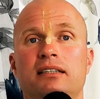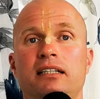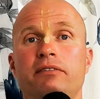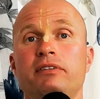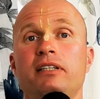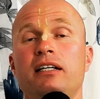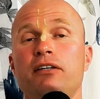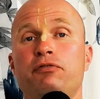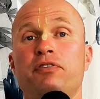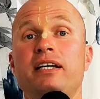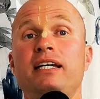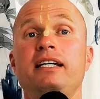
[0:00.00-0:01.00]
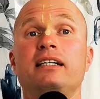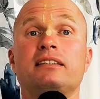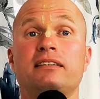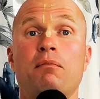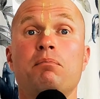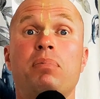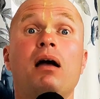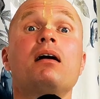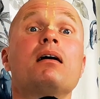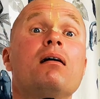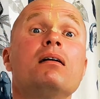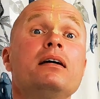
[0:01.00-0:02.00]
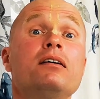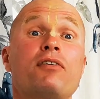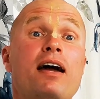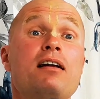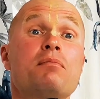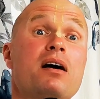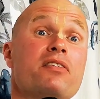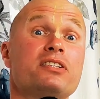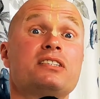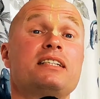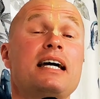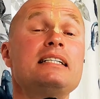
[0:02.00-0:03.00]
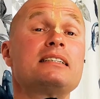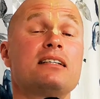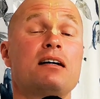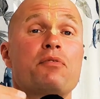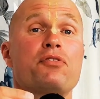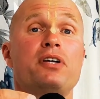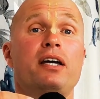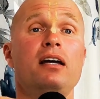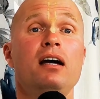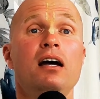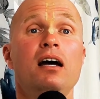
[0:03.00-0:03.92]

Even then, if we hear some Bengali grandmother say something